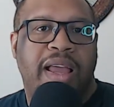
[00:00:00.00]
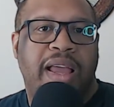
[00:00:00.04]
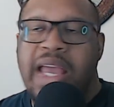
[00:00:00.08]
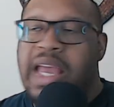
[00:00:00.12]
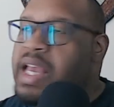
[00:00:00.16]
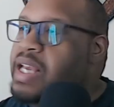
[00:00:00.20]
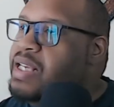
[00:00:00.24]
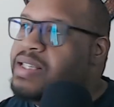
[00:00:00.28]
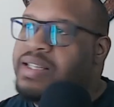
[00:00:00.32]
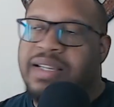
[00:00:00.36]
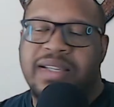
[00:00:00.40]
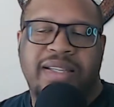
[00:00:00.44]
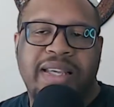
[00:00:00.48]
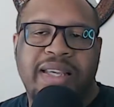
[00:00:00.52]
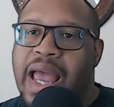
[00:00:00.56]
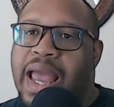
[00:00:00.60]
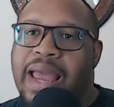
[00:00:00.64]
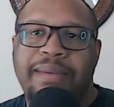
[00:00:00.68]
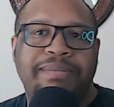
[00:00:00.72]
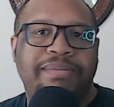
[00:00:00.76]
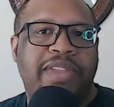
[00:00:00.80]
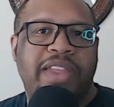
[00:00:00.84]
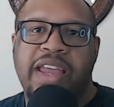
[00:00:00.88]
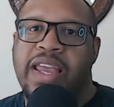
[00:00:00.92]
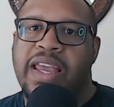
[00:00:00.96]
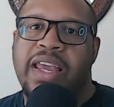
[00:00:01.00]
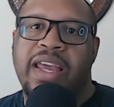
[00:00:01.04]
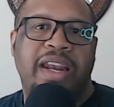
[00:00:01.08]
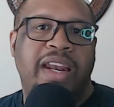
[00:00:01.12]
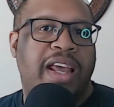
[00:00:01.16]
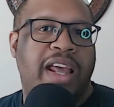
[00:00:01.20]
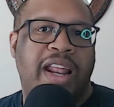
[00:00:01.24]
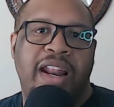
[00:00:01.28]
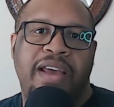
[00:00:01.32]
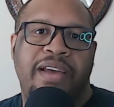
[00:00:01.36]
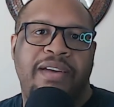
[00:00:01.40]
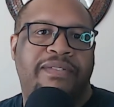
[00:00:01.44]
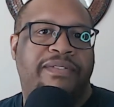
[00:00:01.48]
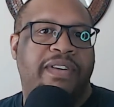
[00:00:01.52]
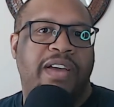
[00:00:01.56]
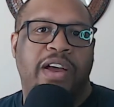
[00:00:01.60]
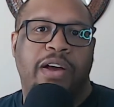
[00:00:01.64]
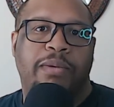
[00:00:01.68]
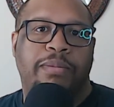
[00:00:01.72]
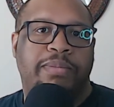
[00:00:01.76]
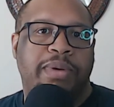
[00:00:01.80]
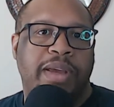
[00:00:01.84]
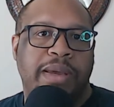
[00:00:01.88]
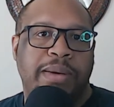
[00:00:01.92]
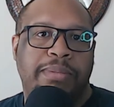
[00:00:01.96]
It's the same thing in the
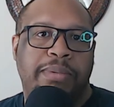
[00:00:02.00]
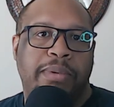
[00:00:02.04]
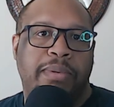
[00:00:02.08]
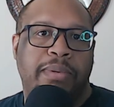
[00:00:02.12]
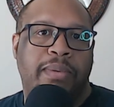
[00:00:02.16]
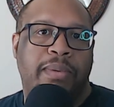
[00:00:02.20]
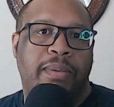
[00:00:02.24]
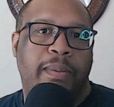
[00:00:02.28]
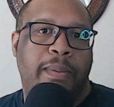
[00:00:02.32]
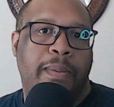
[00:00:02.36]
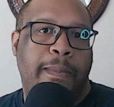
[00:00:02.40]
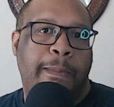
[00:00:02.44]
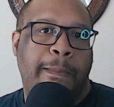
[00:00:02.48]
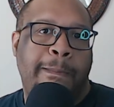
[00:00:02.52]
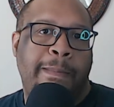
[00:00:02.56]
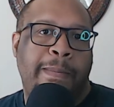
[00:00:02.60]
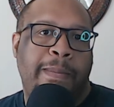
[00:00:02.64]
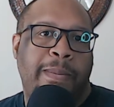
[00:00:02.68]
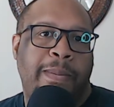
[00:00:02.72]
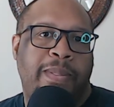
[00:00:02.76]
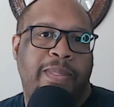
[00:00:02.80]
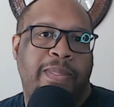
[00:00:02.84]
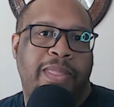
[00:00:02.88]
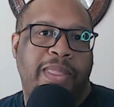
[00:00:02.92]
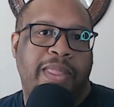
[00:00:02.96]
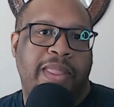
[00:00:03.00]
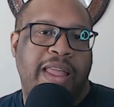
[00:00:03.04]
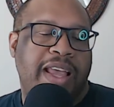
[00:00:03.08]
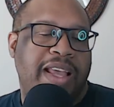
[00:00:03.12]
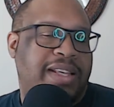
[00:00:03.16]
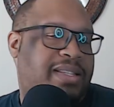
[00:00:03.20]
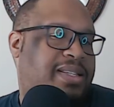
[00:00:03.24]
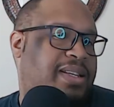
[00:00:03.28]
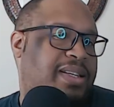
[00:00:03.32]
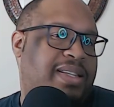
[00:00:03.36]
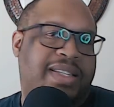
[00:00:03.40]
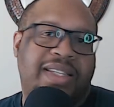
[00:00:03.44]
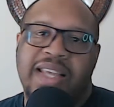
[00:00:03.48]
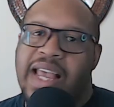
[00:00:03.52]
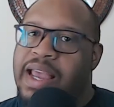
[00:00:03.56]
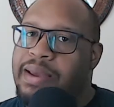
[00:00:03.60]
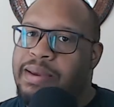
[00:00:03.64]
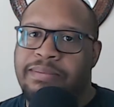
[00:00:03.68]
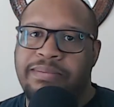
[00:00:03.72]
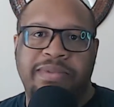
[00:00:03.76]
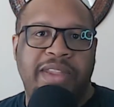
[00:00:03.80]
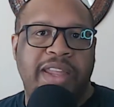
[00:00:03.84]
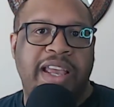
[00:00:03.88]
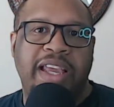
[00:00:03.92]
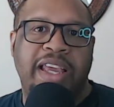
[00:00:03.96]
NFL, people. It's the
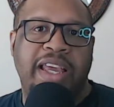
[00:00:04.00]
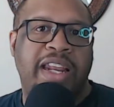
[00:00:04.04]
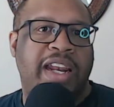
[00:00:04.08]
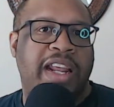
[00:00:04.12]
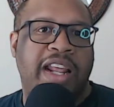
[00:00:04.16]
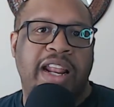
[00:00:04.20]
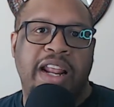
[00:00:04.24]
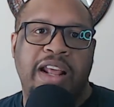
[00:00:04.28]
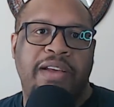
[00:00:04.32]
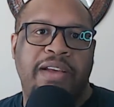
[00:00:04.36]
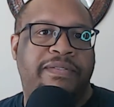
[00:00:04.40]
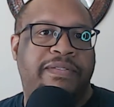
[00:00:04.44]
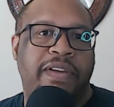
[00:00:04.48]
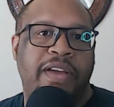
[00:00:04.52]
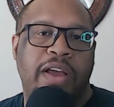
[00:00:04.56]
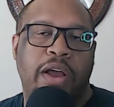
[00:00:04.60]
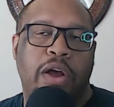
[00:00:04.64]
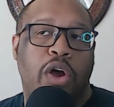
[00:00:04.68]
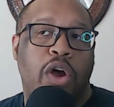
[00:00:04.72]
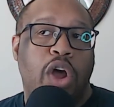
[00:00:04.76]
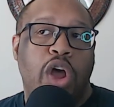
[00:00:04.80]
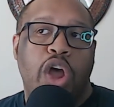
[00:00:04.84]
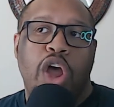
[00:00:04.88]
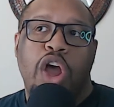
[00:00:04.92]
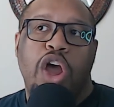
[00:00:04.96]
same thing in the NFL.